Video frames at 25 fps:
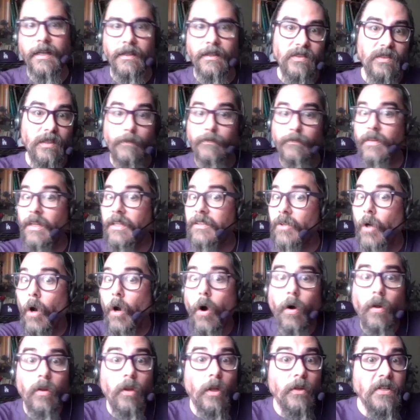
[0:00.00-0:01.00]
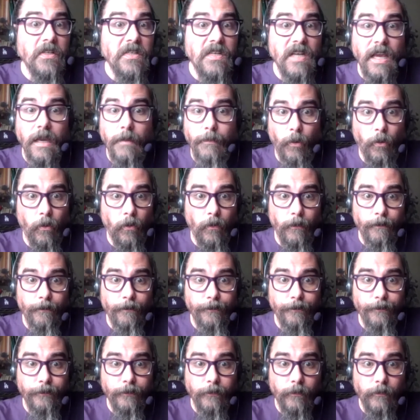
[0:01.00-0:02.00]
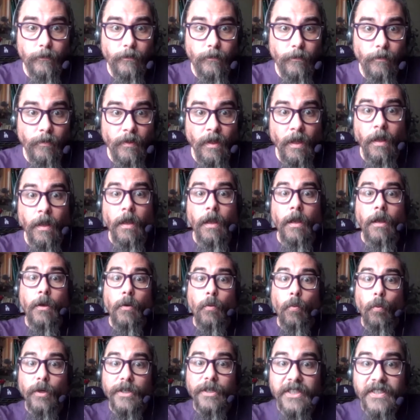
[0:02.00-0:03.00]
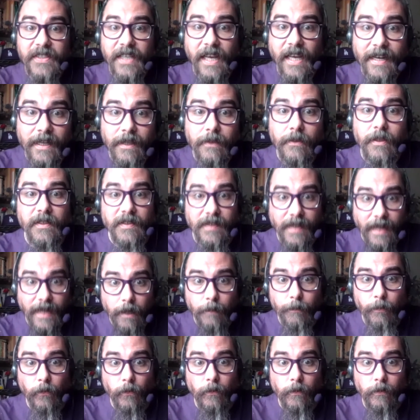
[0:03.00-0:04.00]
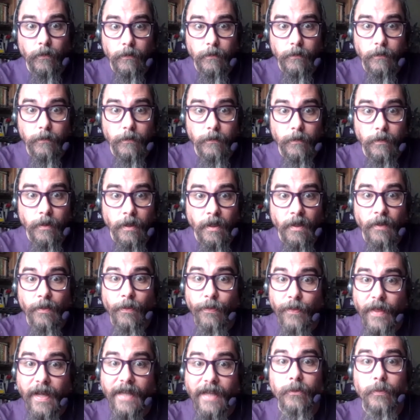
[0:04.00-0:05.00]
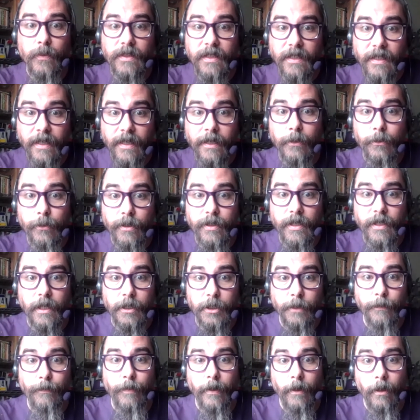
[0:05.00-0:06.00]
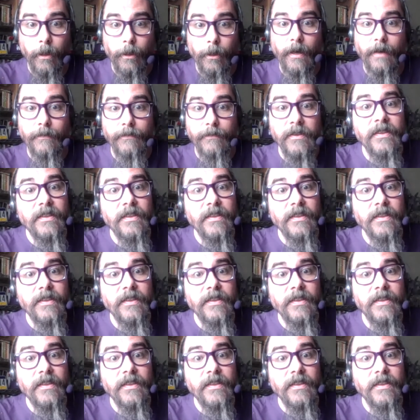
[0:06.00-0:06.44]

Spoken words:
and stuff. It's all on the table. We're setting the table. That's what the introduction paragraph